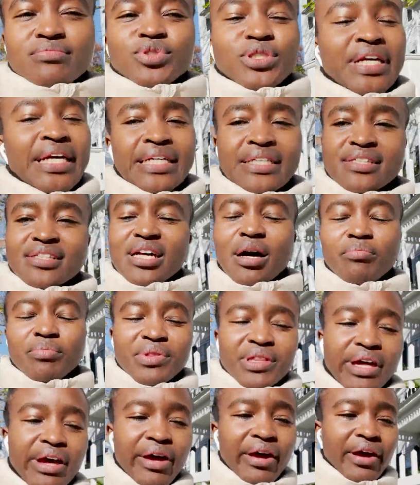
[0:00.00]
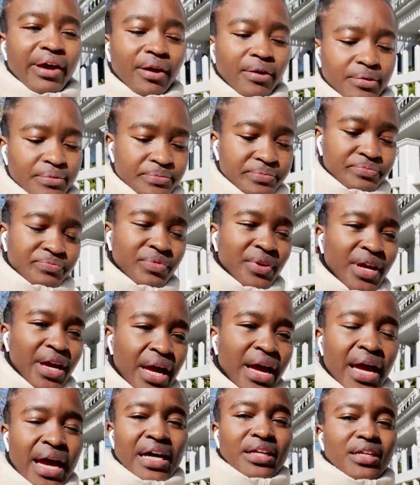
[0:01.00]
eat something,
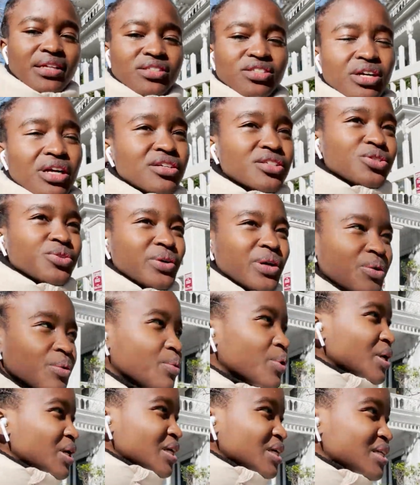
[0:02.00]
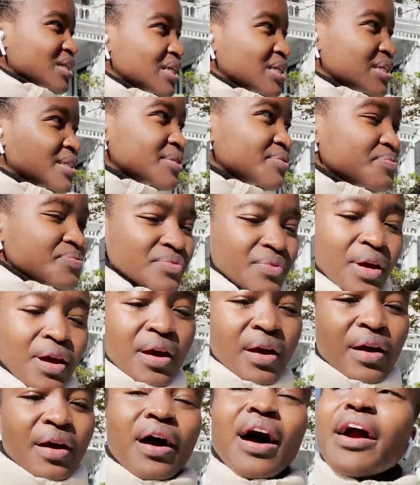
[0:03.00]
and then start doing work.
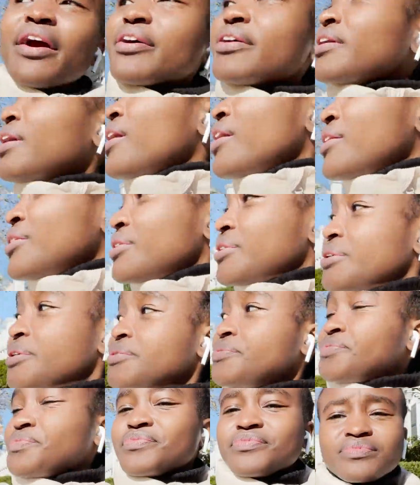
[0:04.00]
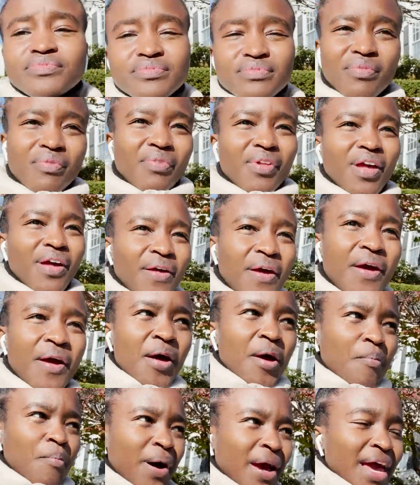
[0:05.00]
I don't know,
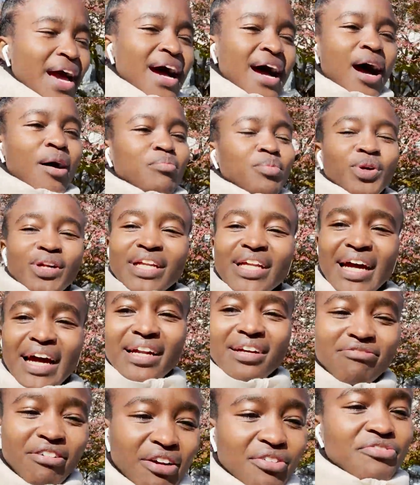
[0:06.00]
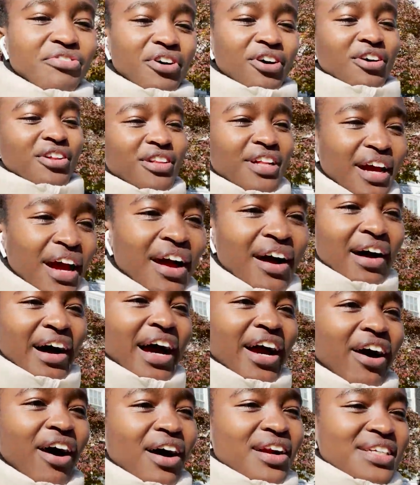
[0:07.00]
but yeah, I'm really uneventful.
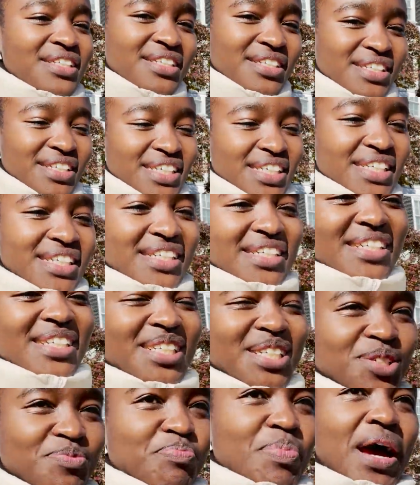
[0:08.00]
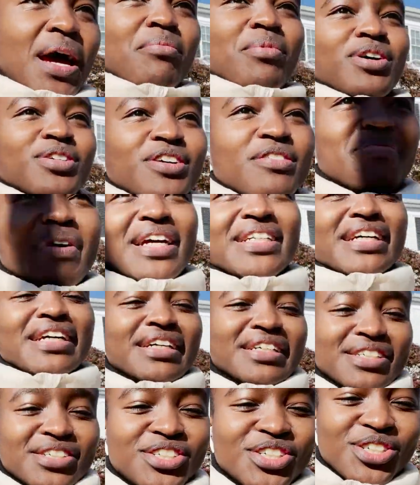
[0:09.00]
I honestly spend most of my
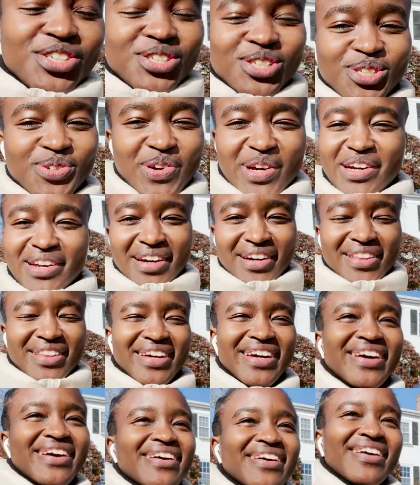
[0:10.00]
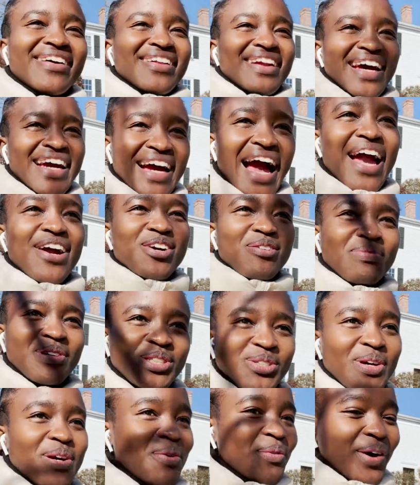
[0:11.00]
days just doing nothing. Like, I could be
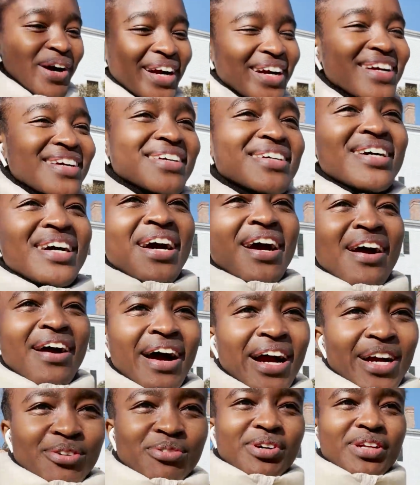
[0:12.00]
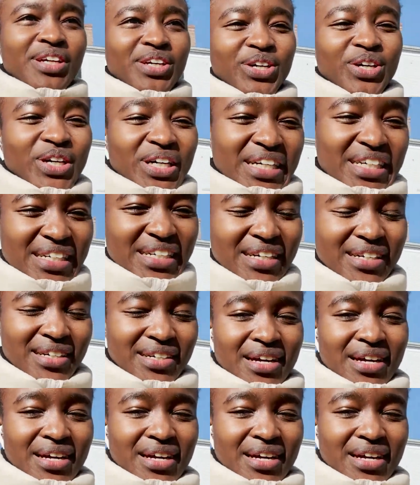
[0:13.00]
doing work, I really could,